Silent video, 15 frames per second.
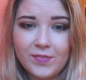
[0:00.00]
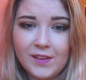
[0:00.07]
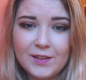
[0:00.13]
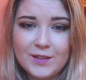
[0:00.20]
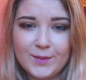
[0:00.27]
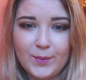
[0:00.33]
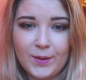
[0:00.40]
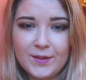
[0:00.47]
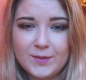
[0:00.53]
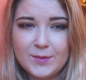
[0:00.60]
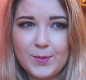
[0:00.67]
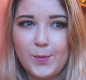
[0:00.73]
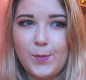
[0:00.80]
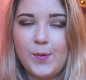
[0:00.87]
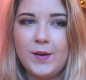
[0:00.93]
So I don't
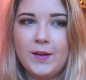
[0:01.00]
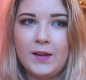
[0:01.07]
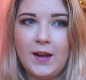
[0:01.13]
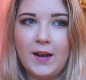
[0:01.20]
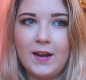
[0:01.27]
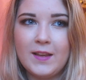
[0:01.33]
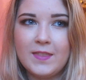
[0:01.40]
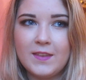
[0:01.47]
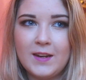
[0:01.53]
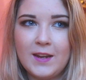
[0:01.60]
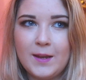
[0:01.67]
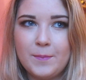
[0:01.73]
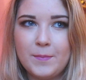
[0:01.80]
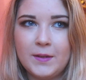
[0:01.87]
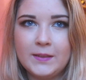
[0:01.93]
know, I like the
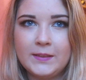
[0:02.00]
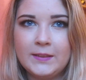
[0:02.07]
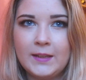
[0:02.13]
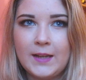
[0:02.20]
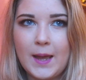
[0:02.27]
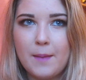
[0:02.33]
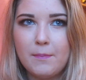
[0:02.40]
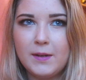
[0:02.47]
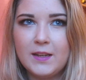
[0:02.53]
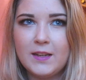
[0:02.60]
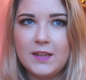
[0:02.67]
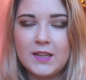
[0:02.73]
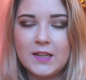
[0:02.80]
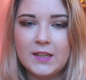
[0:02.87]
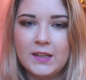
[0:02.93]
name
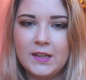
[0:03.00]
Emily